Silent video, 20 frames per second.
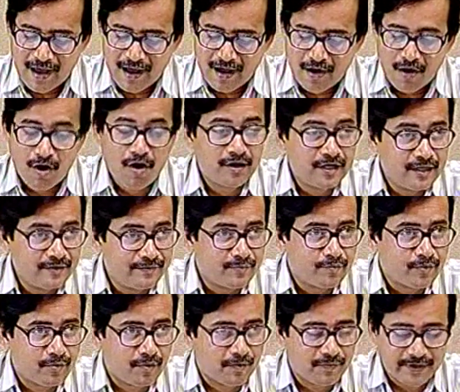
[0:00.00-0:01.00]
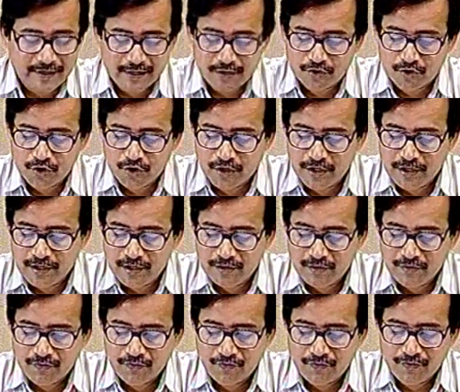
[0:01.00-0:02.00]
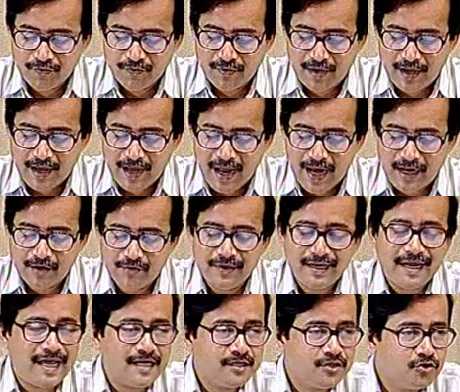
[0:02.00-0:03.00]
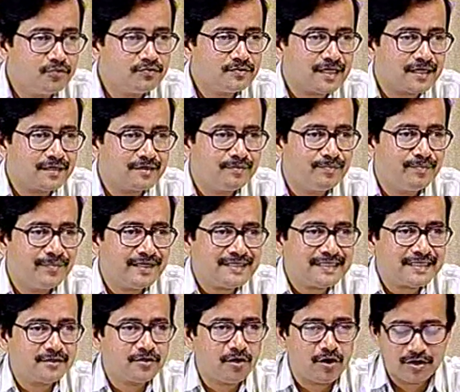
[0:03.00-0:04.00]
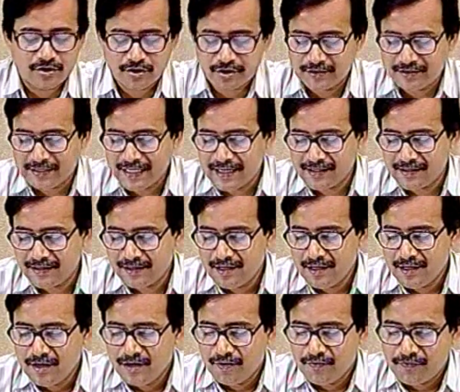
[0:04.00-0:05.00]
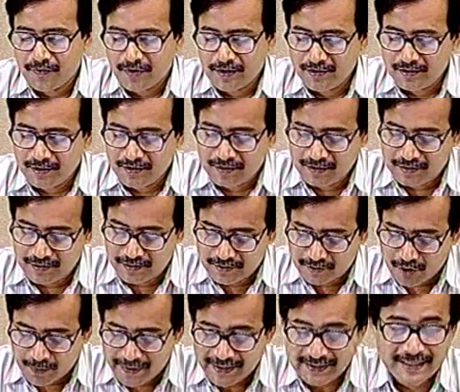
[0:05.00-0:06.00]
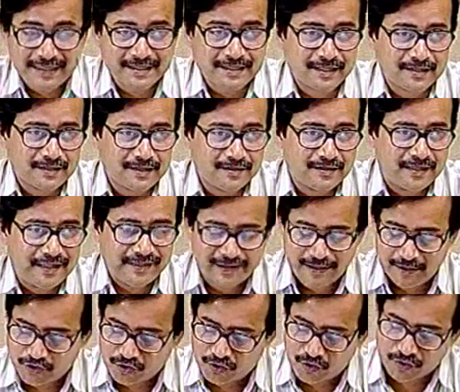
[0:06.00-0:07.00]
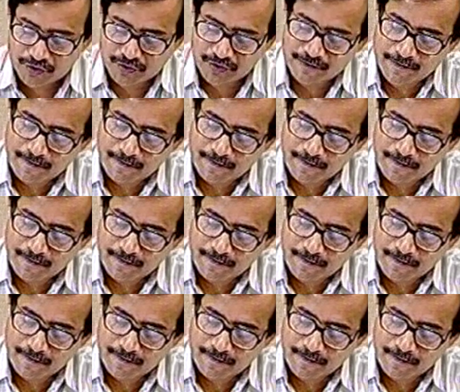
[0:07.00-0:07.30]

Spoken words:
or even probability theory, and we will assume certain basic knowledge on that for topic discussions in this course.